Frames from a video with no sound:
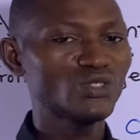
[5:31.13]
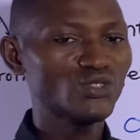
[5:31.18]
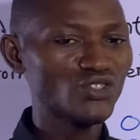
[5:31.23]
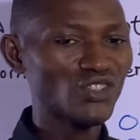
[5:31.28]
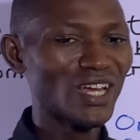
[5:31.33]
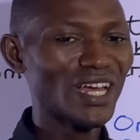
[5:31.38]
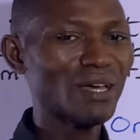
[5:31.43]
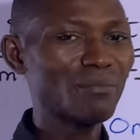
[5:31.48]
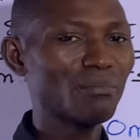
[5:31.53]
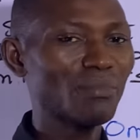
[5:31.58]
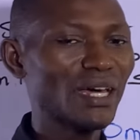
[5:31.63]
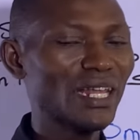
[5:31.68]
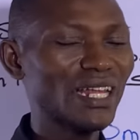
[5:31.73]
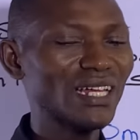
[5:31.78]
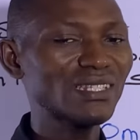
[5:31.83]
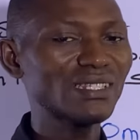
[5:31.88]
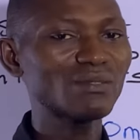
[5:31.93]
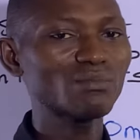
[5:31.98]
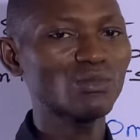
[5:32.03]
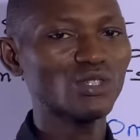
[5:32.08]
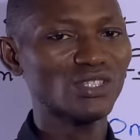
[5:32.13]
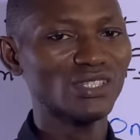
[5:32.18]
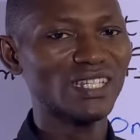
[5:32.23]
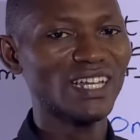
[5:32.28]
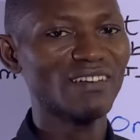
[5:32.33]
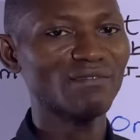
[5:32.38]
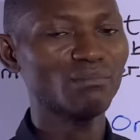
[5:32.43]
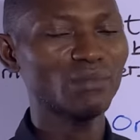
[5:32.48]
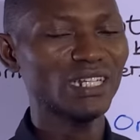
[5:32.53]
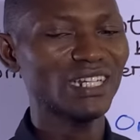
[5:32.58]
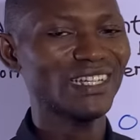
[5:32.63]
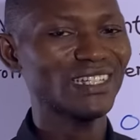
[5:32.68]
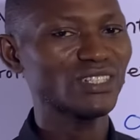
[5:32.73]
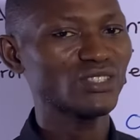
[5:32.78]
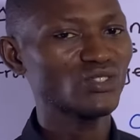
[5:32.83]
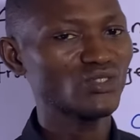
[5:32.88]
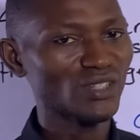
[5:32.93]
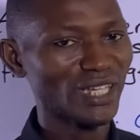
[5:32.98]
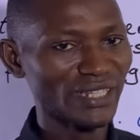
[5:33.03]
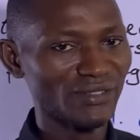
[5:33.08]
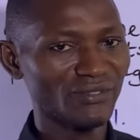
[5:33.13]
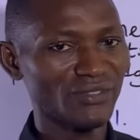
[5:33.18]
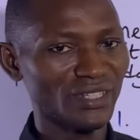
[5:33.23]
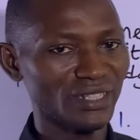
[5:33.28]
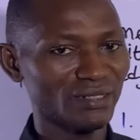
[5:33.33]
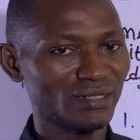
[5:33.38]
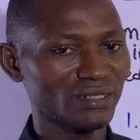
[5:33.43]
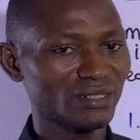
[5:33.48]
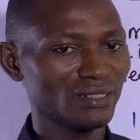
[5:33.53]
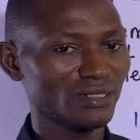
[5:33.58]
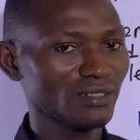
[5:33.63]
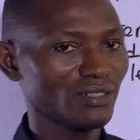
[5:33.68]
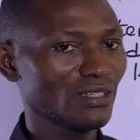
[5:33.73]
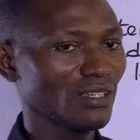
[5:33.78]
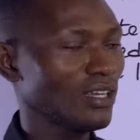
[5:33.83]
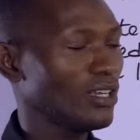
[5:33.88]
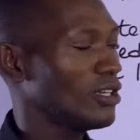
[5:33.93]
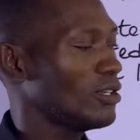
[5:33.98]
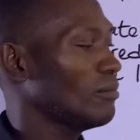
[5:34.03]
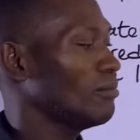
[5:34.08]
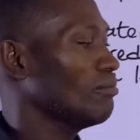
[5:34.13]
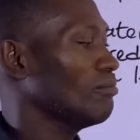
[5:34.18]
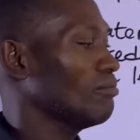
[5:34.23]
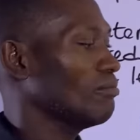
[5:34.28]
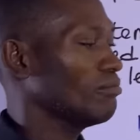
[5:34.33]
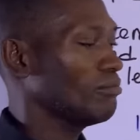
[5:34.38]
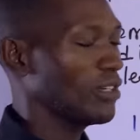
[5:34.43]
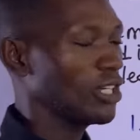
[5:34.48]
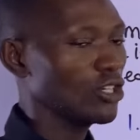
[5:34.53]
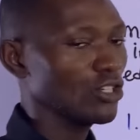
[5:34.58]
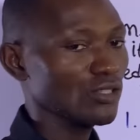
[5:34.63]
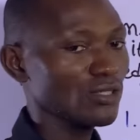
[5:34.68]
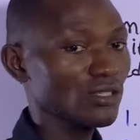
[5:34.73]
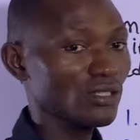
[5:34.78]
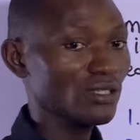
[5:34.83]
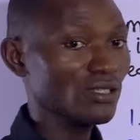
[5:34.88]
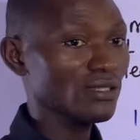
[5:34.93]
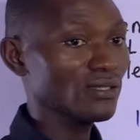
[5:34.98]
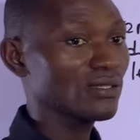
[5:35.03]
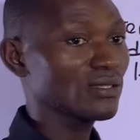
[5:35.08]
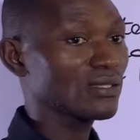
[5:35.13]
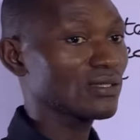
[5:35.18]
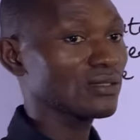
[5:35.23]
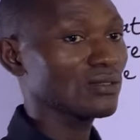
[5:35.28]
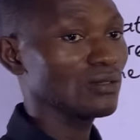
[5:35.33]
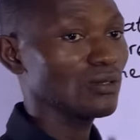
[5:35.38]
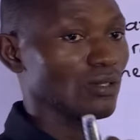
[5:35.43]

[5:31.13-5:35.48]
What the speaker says: trial balance must have been extracted because it is